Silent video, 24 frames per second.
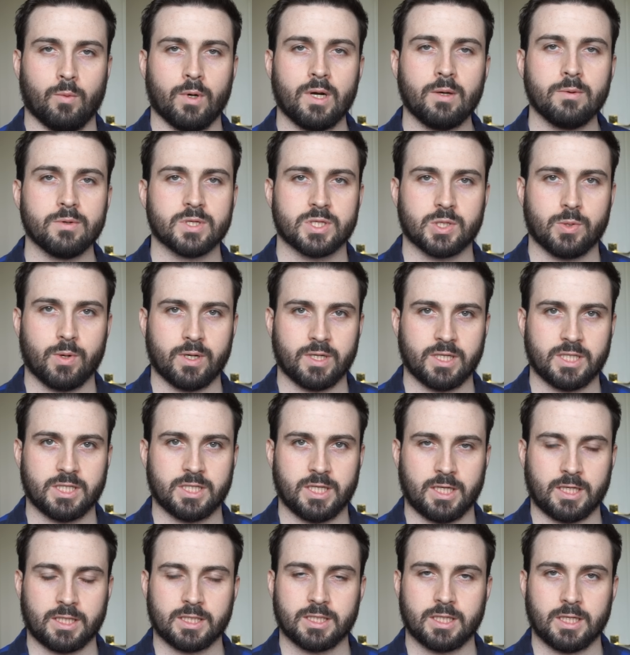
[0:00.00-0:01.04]
When I was
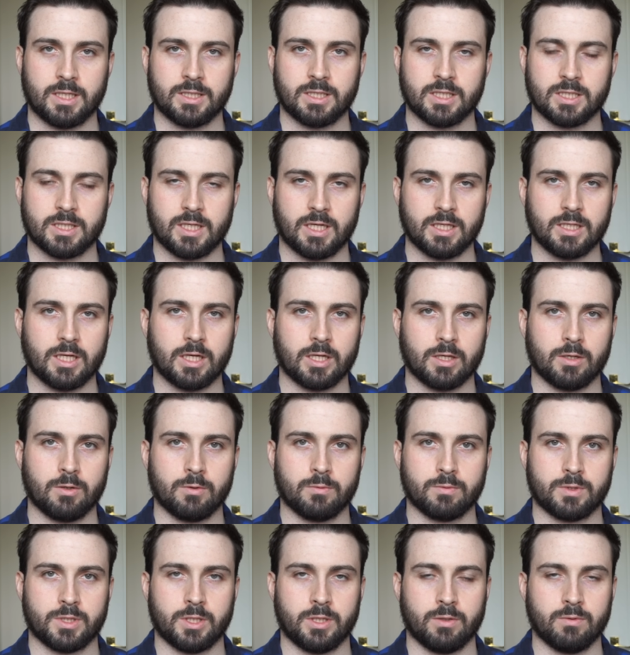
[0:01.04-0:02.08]
26, I decided to
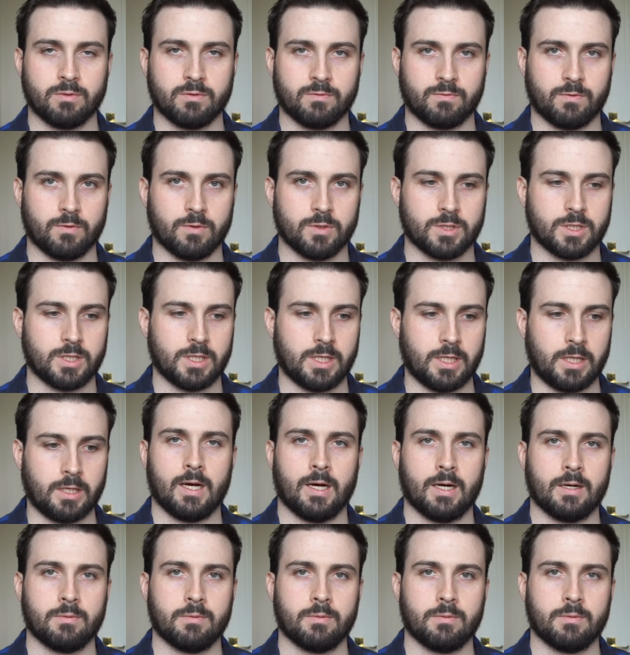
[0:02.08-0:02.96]
go to university,